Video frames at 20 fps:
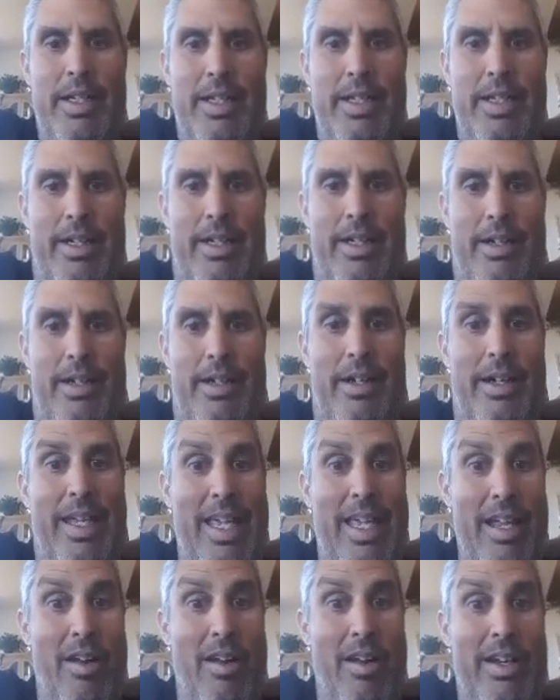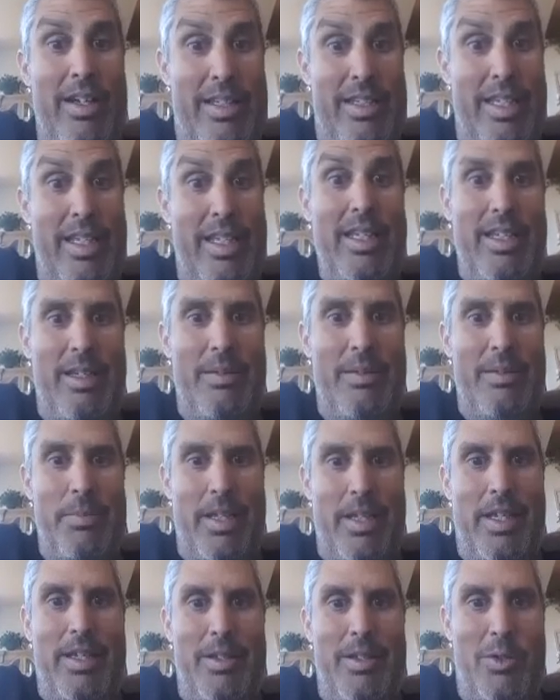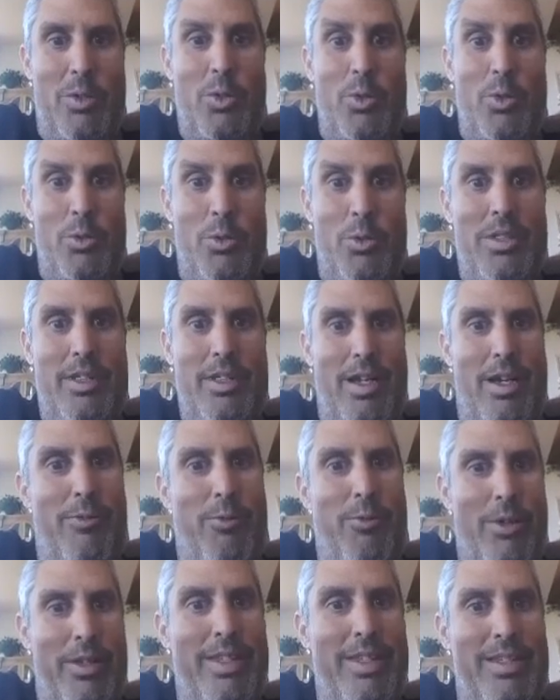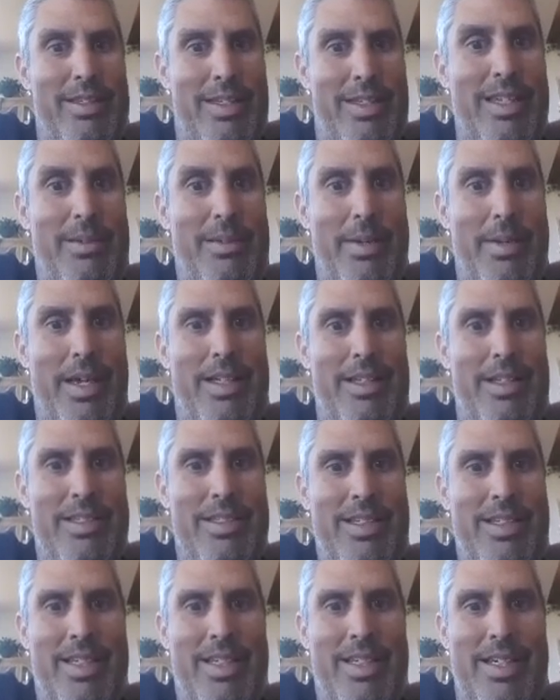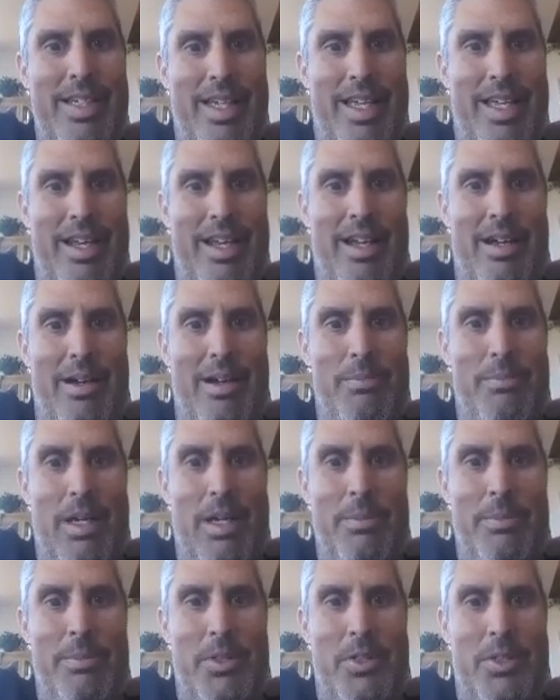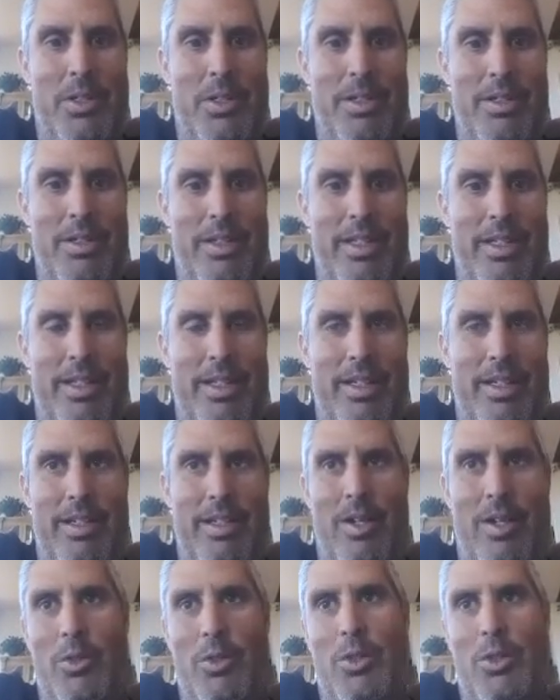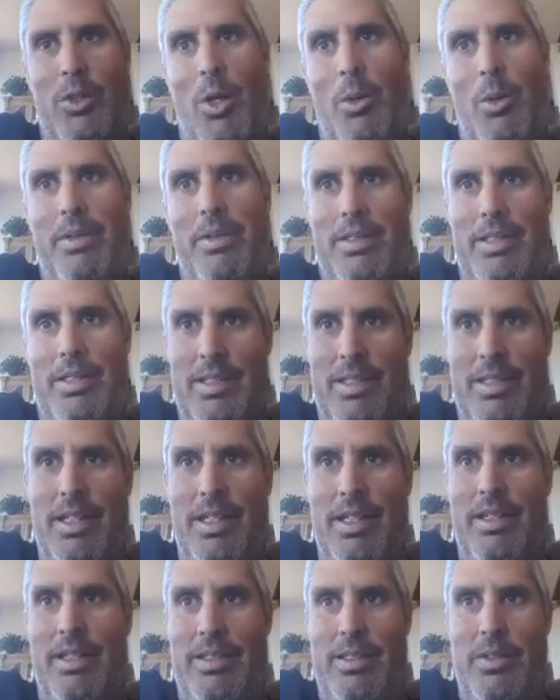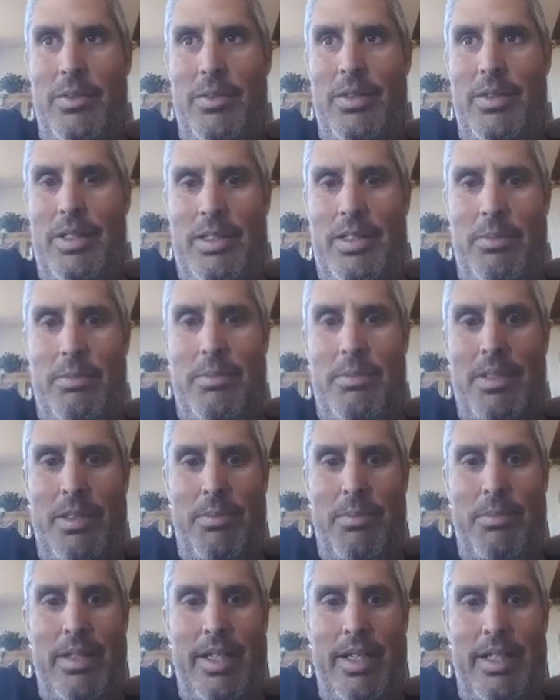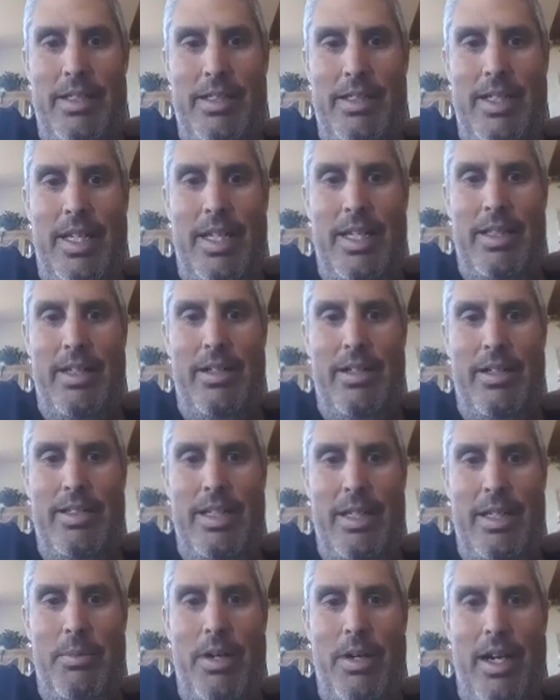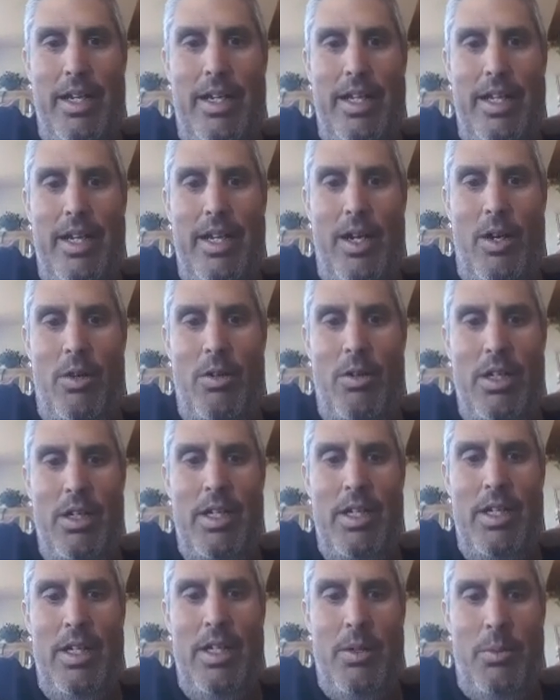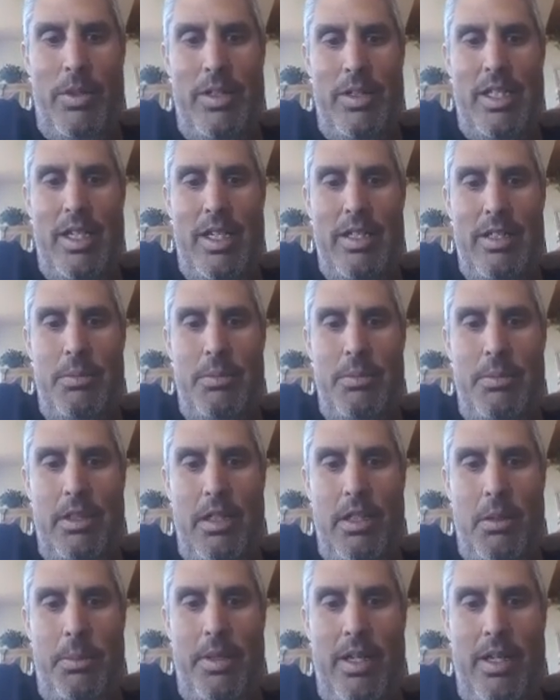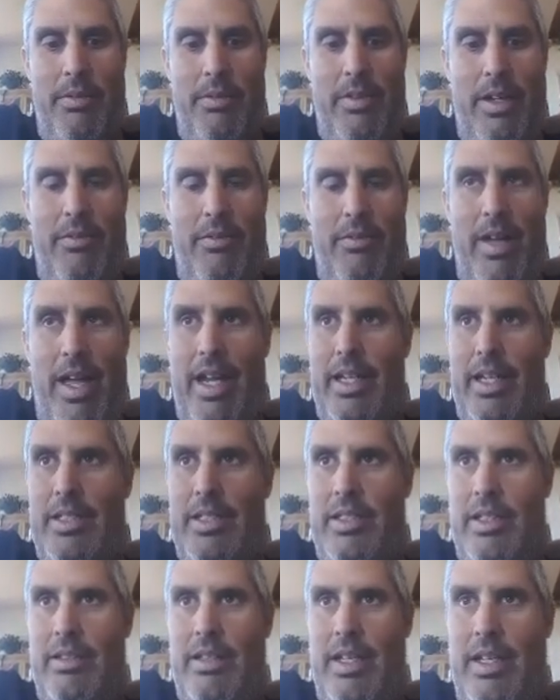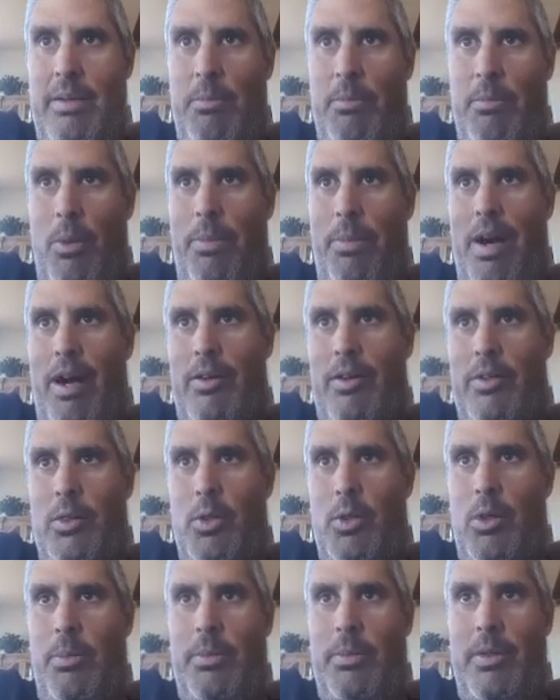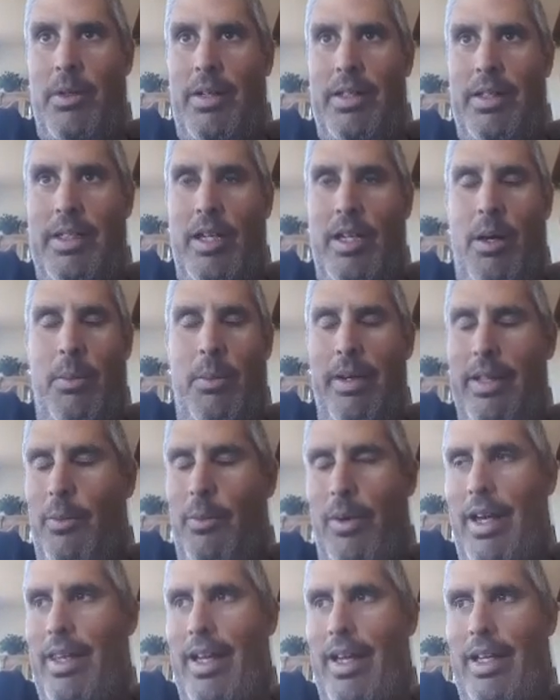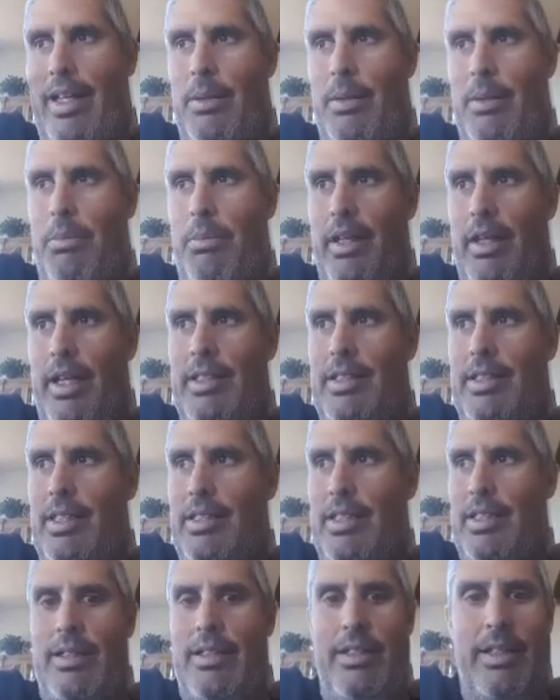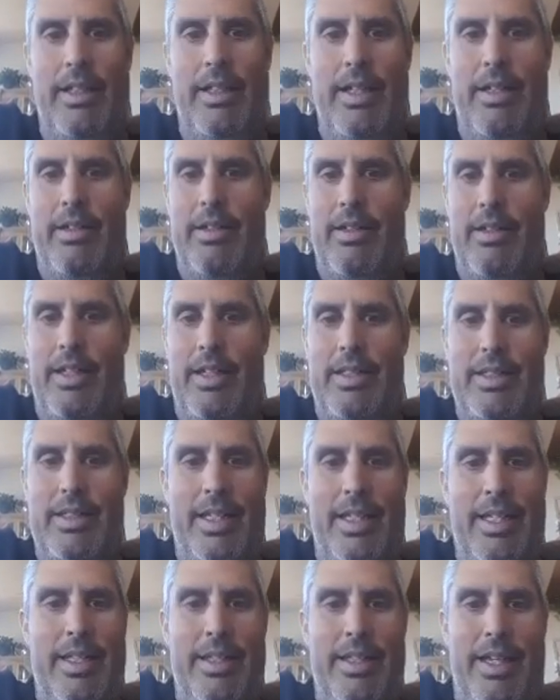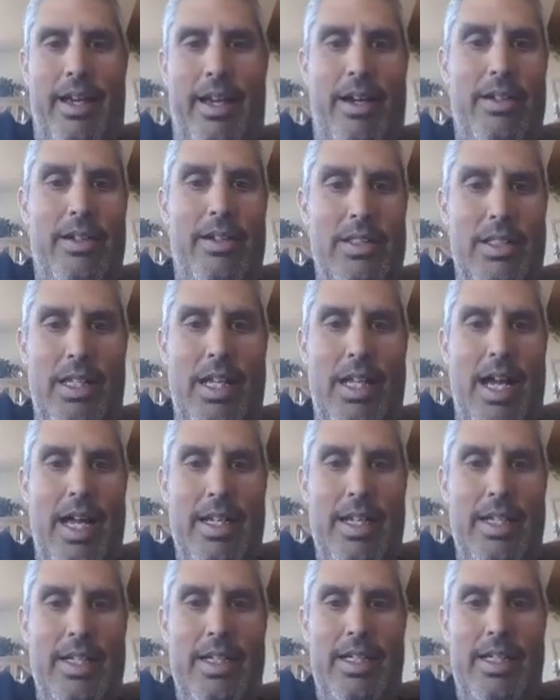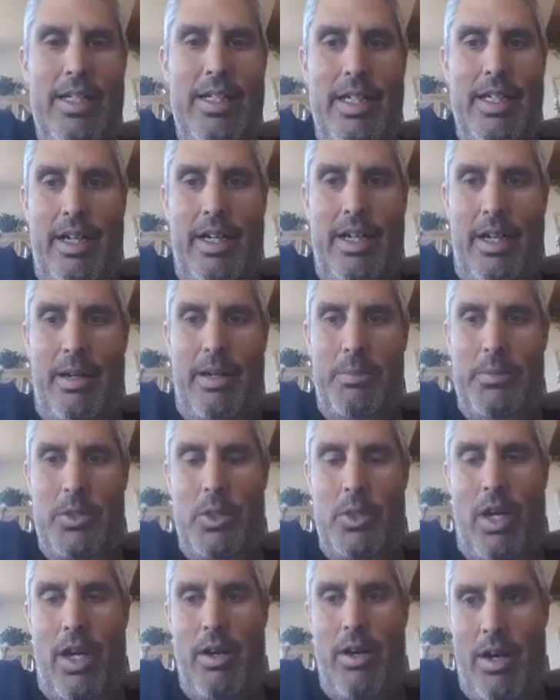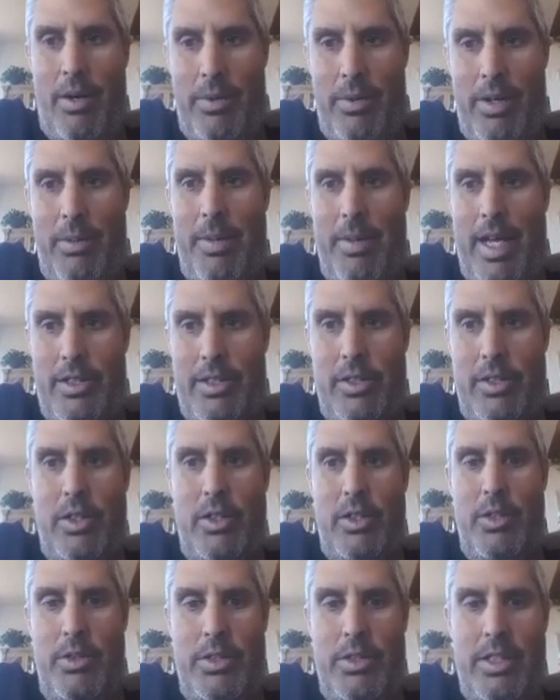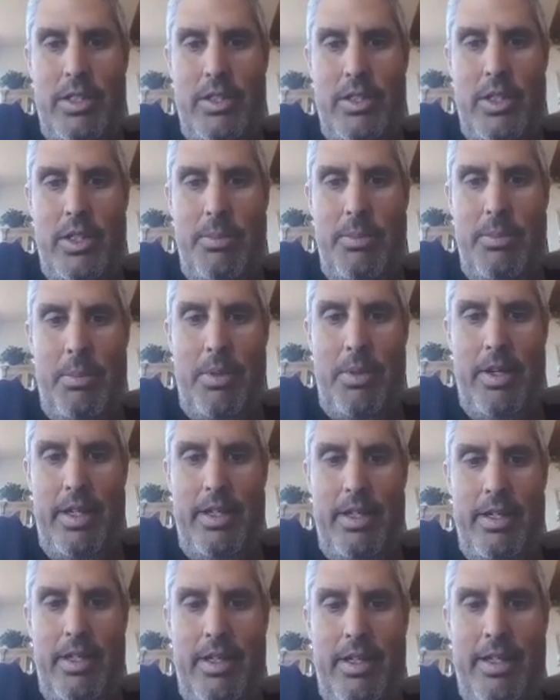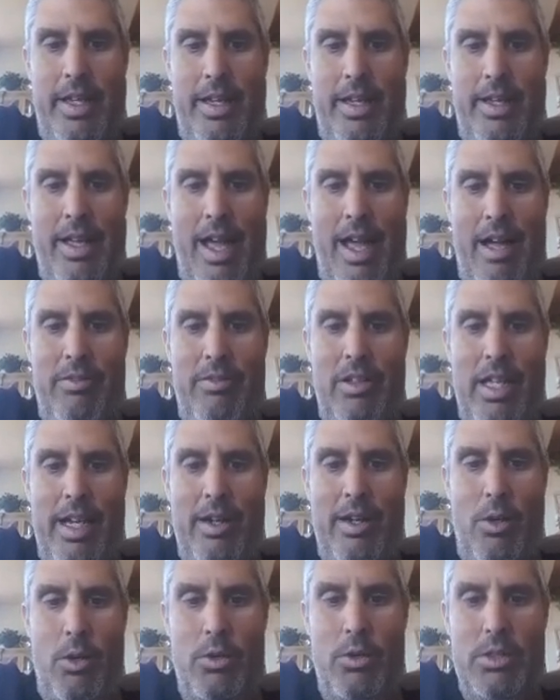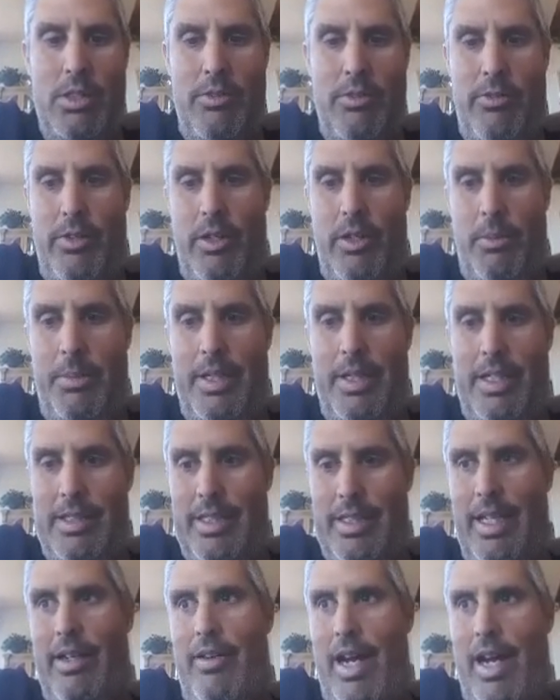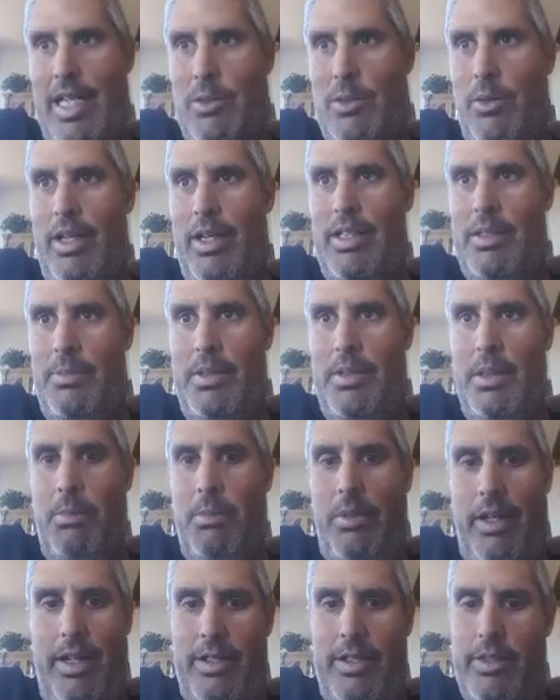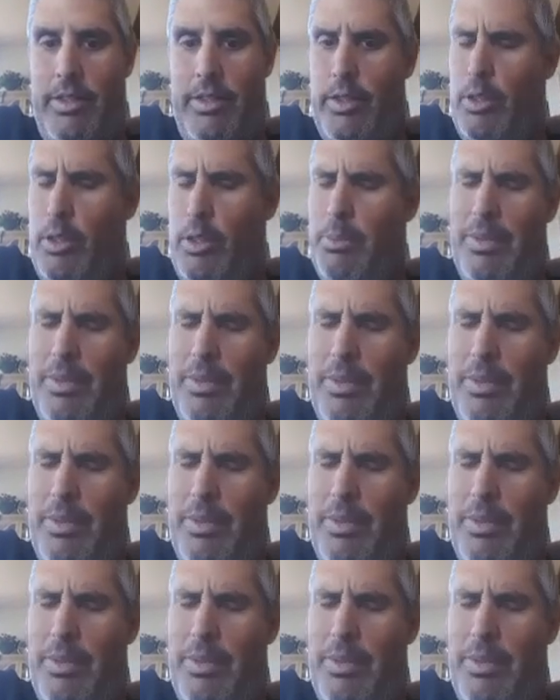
a kid on a team can do stuff with his teammates. And I'm sure that Coach Lopez's son is doing some things to get their team ready to go, which gives him a little bit of an advantage, and more power to him. You could tell by the way that kid plays. He's a good leader, and he's a kid that cares a lot. So I would imagine Cruces should be pretty good. They have a lot of holes to fill because they graduate some good players too, but